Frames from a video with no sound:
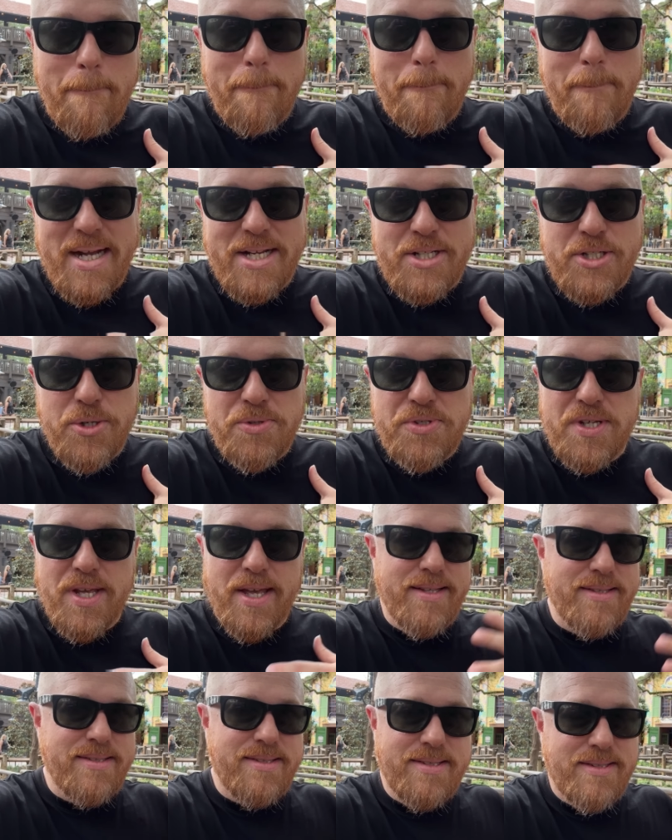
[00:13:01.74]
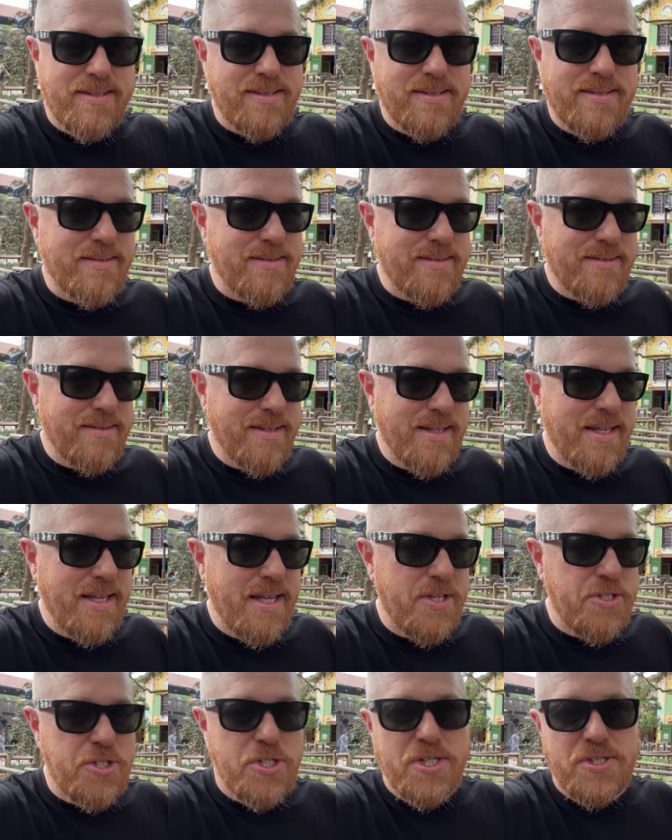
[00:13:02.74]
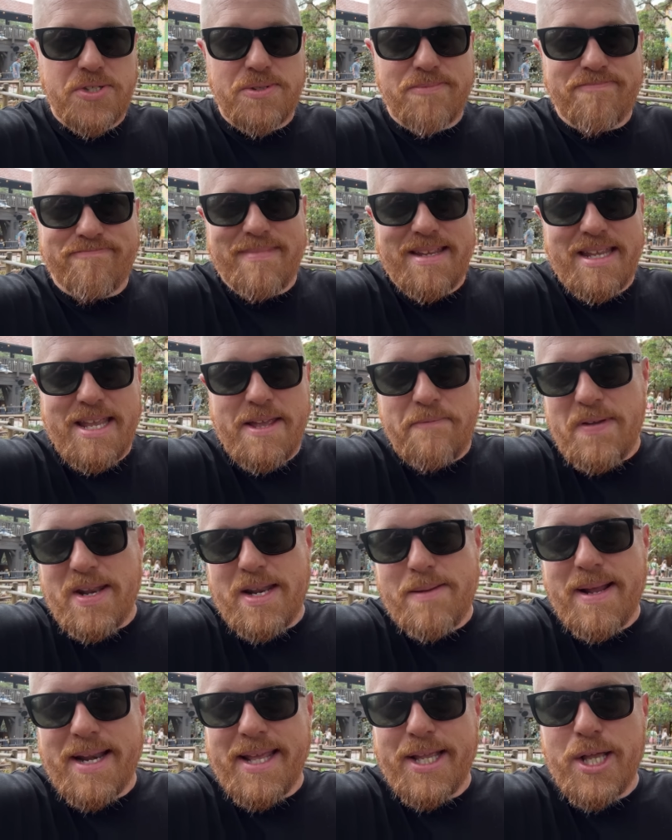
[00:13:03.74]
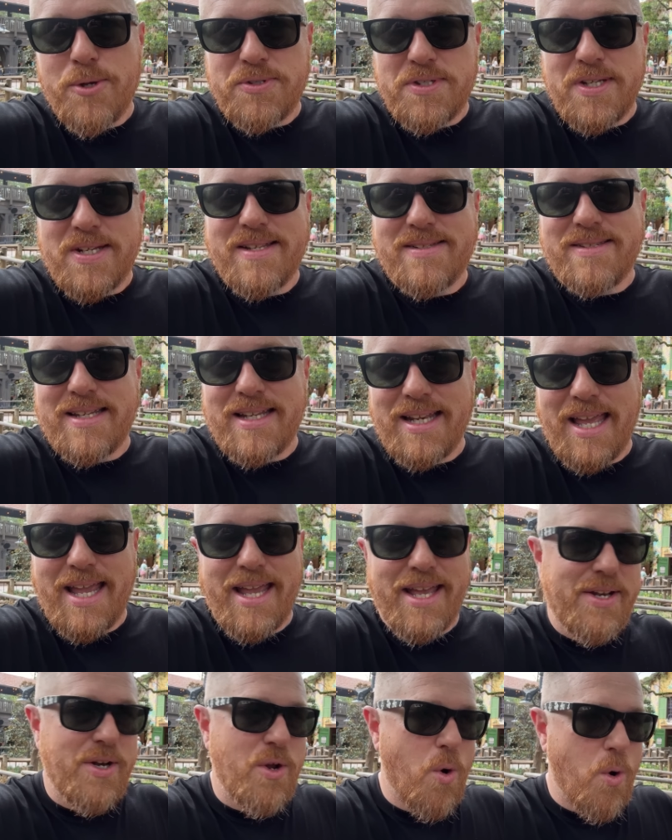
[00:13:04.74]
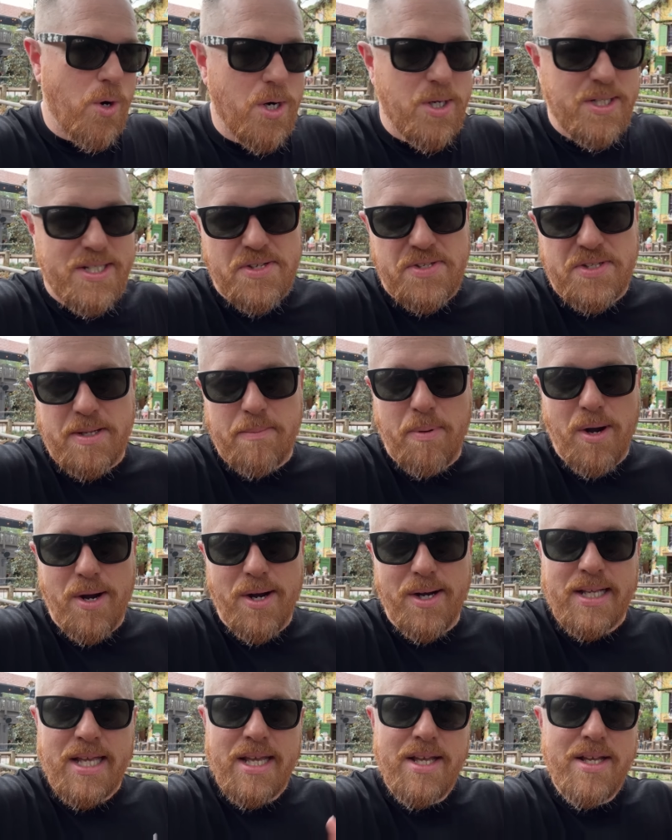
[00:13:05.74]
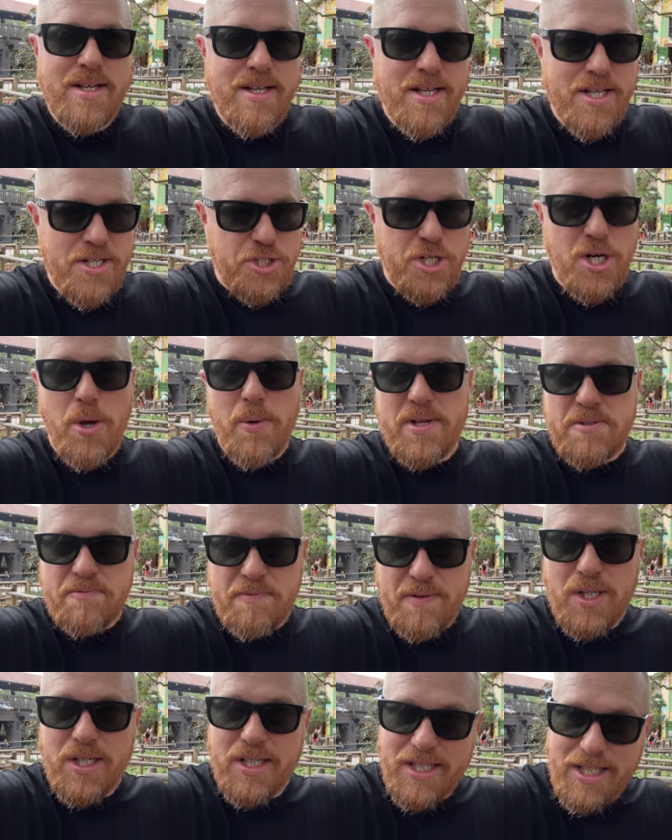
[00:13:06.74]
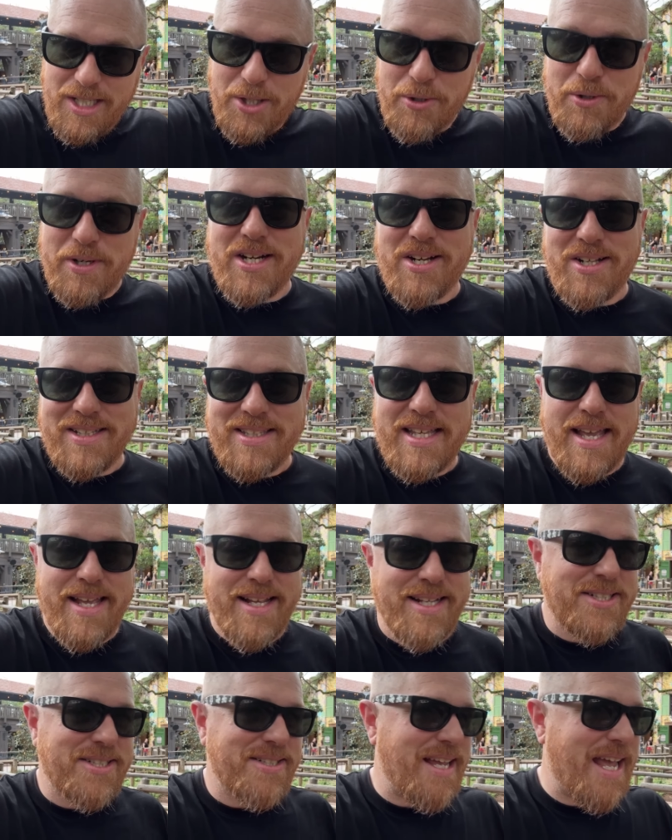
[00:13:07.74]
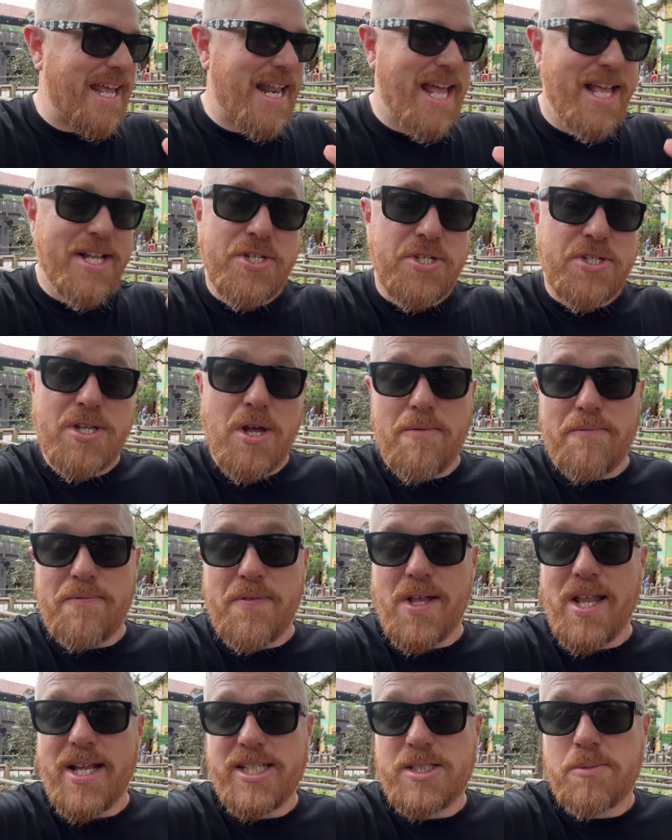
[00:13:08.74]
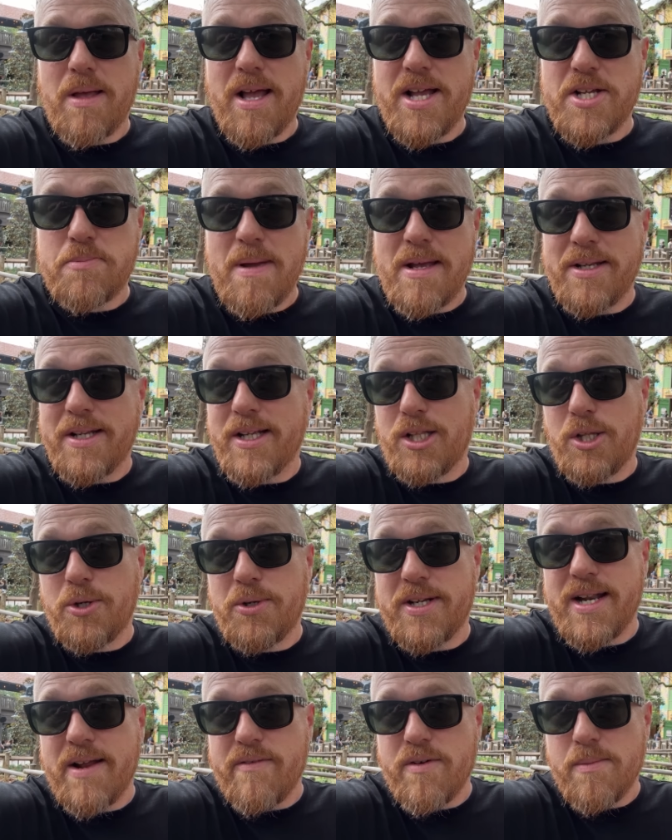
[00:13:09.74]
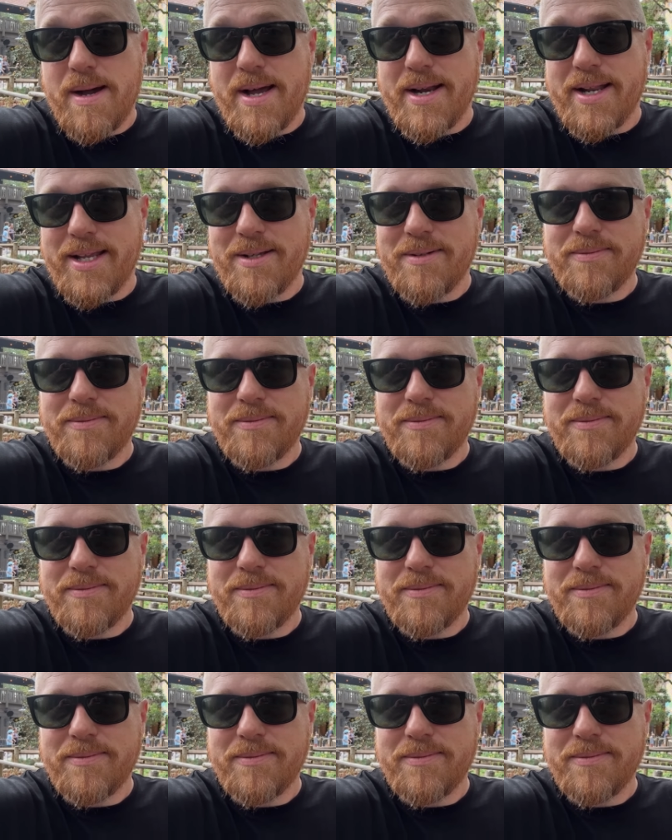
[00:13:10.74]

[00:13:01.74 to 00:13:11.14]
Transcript: My 2 cents, if anybody goes to Disneyland or a Disney park, it should always feel included on things. And I just don't feel like Splash Mountain included everybody.